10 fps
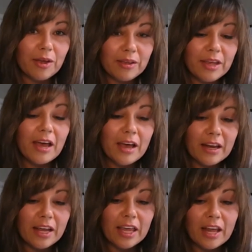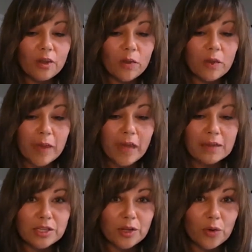Yeah, and again, going back
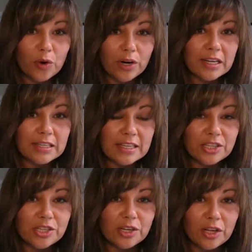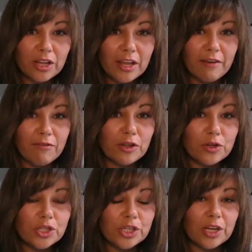to organizational
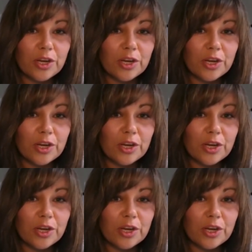evolution,